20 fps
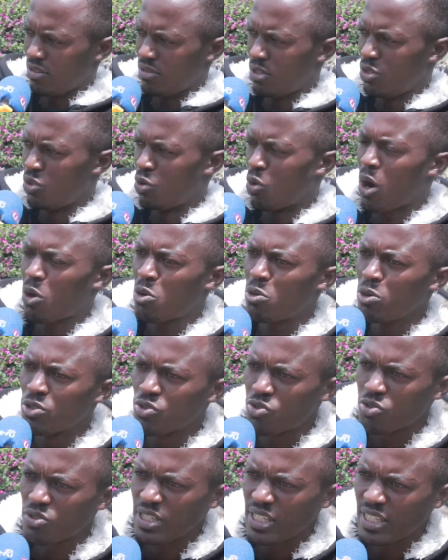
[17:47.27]

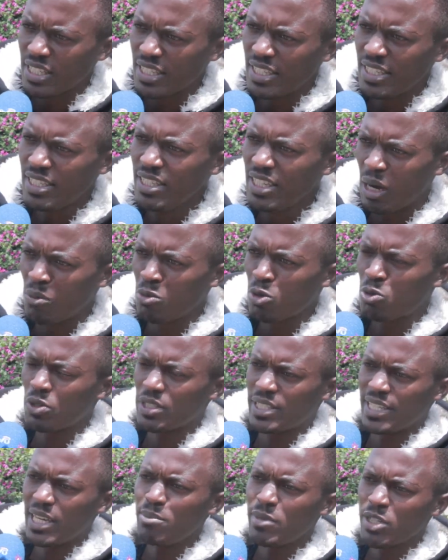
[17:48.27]
nuwakunze undi
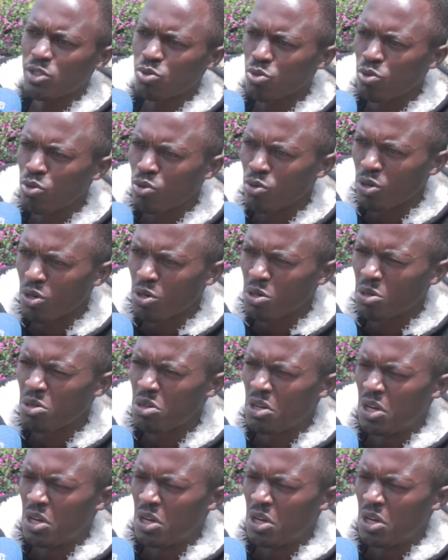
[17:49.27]
amukurikiyeho imitungo